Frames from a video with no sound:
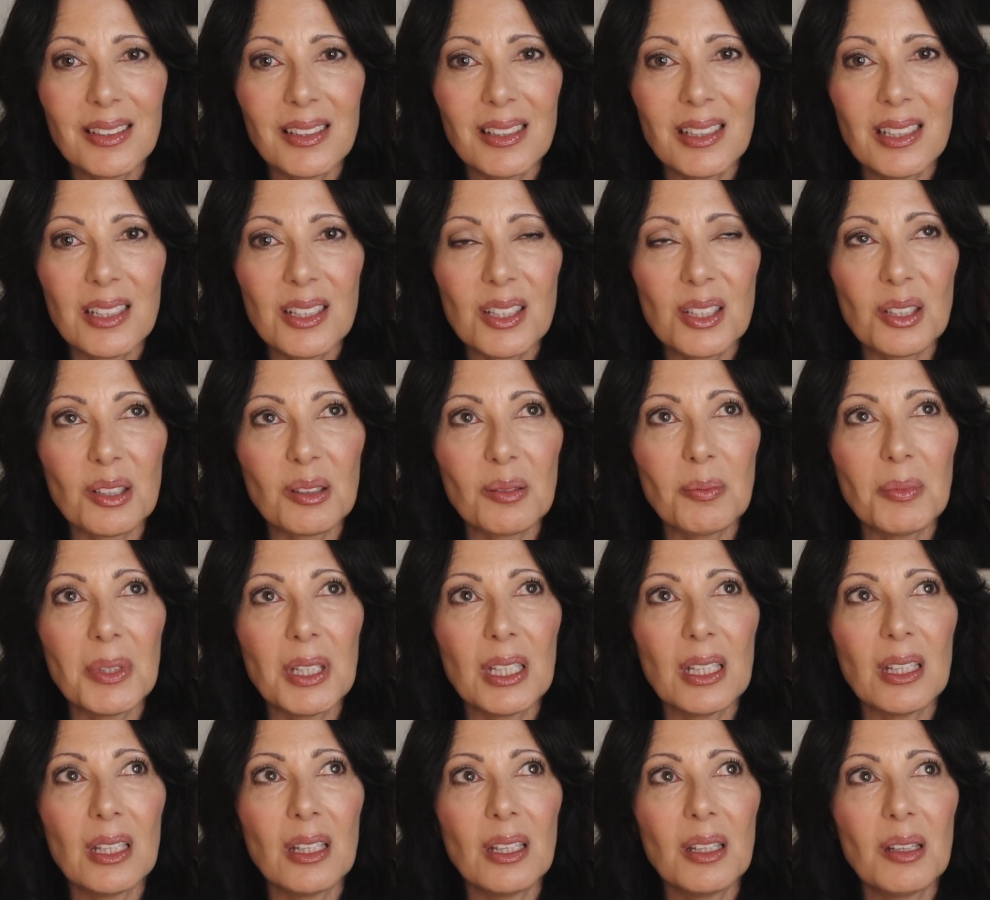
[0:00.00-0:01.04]
It took
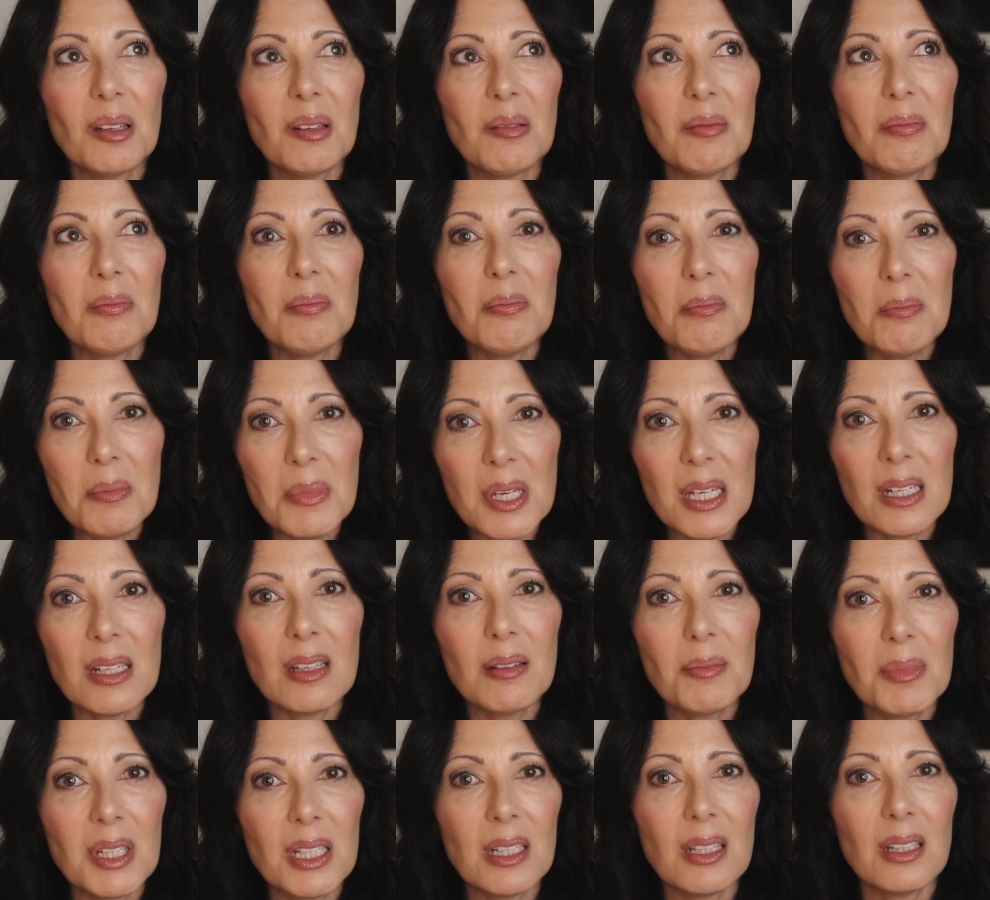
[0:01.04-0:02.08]
me many,
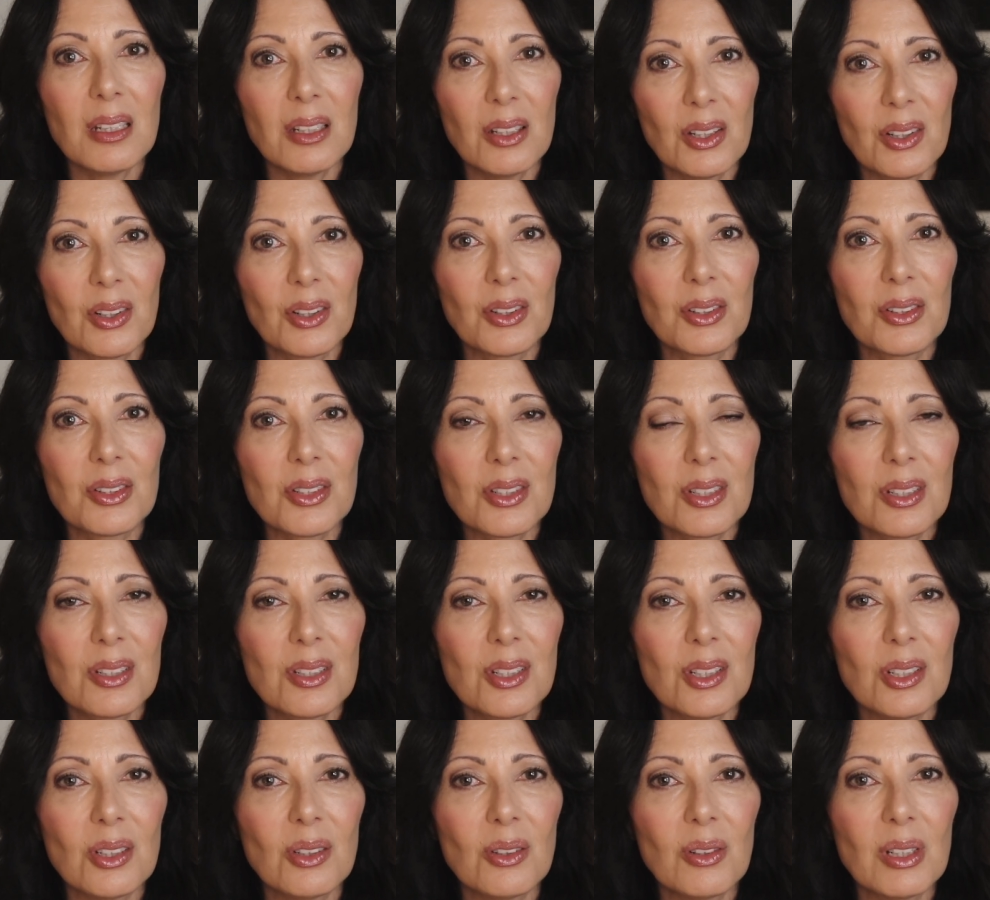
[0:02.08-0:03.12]
many years
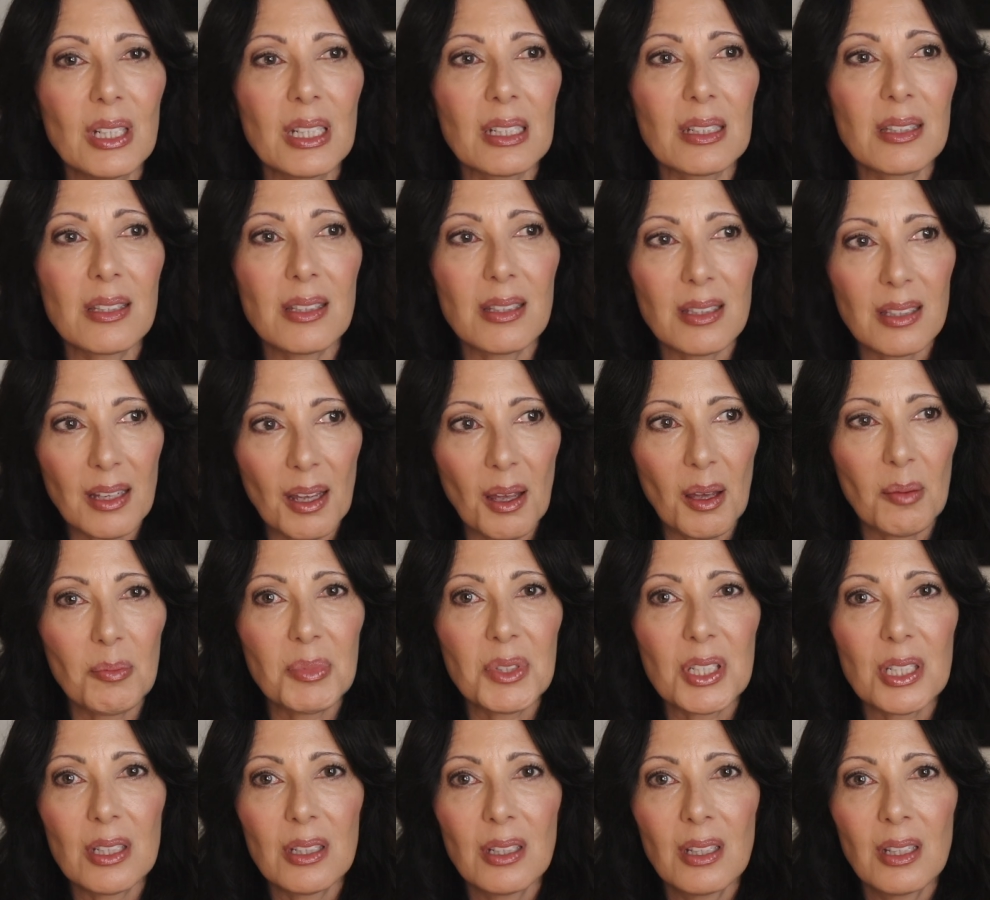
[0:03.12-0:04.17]
to
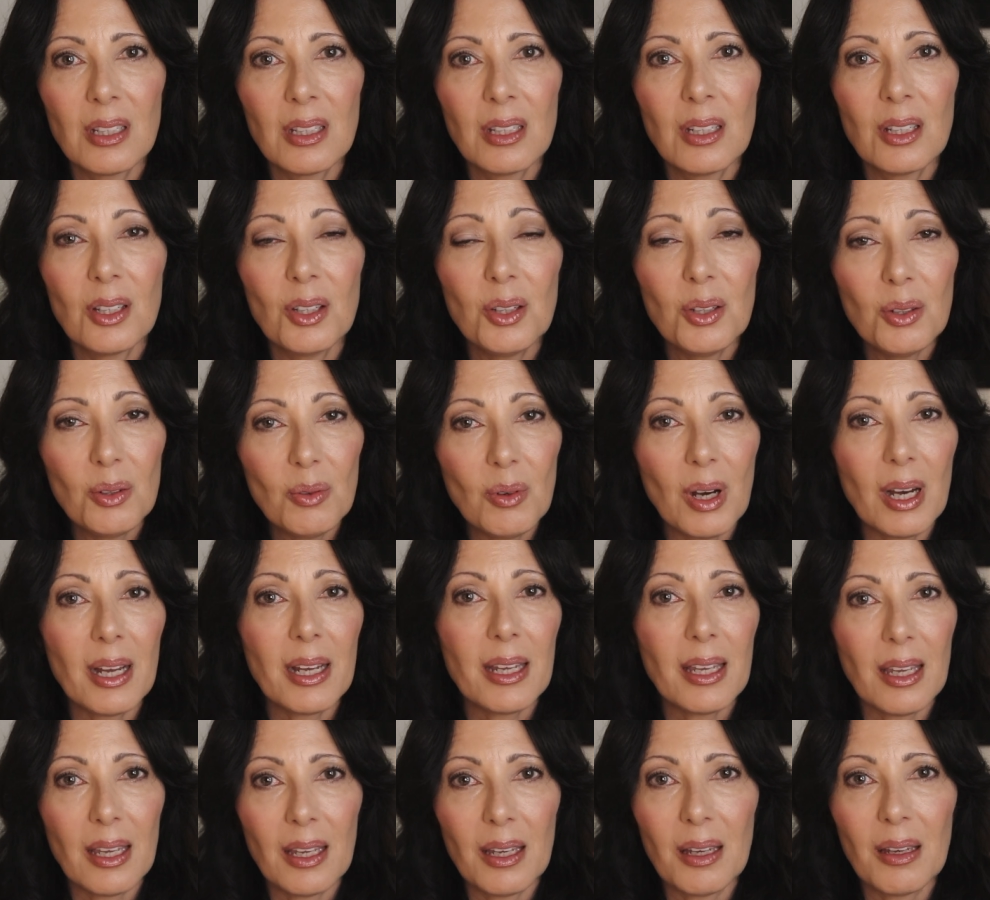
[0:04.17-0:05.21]
accept who I
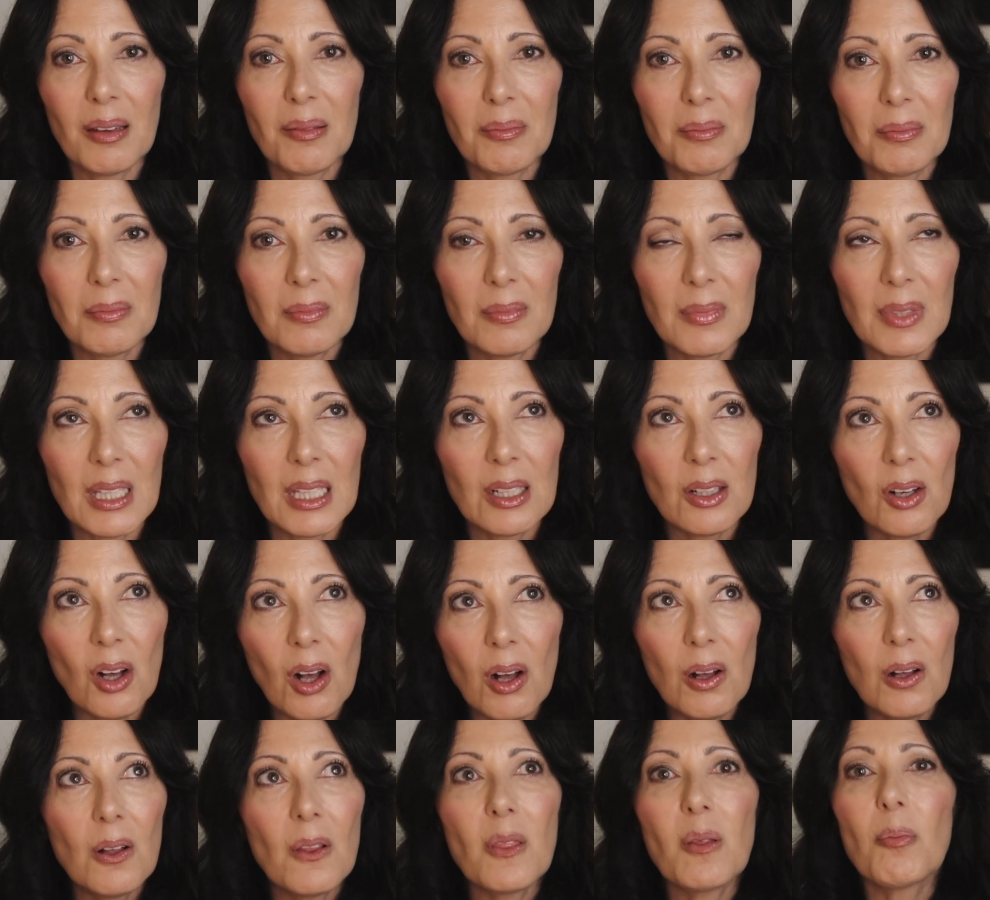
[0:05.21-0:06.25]
am and
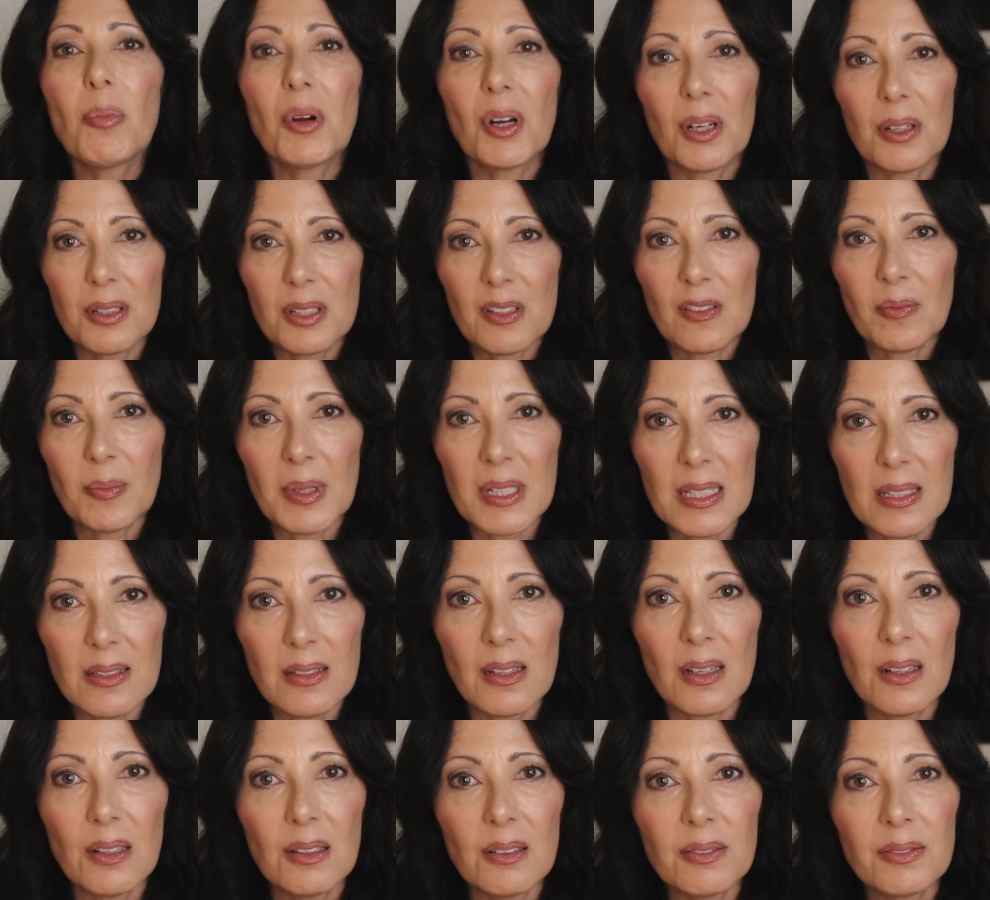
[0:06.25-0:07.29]
all the parts of
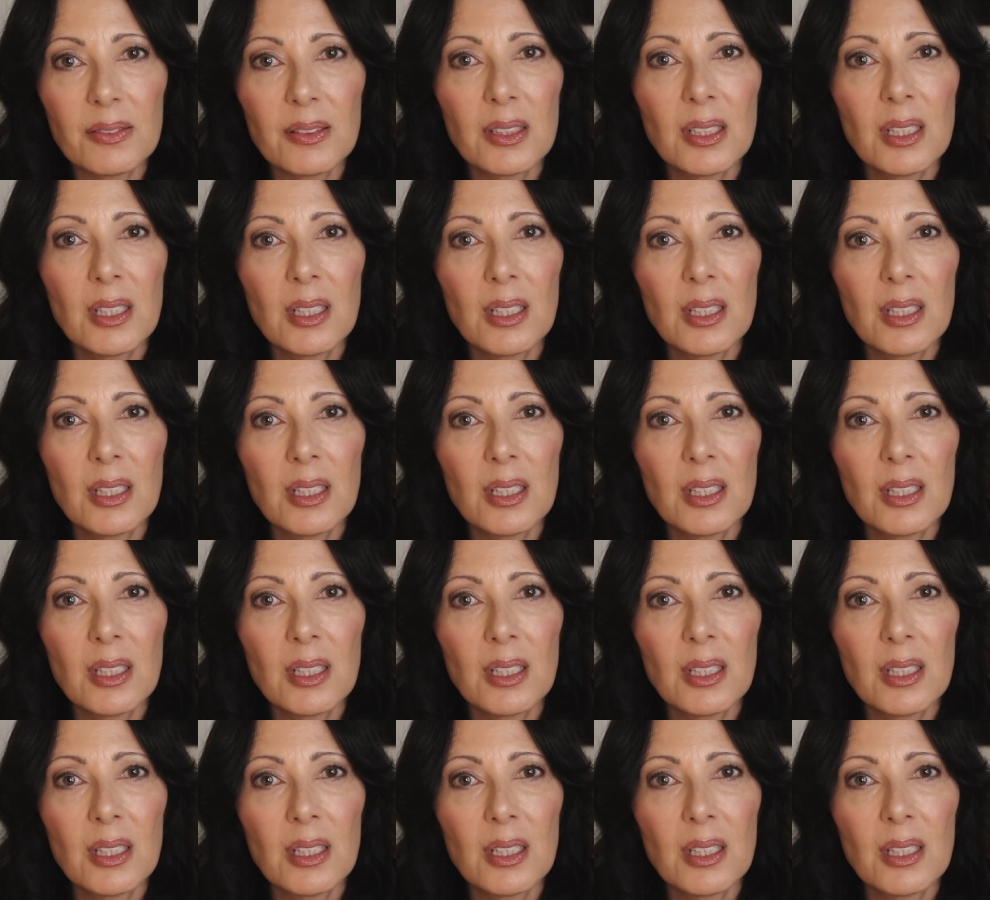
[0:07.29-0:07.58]
myself,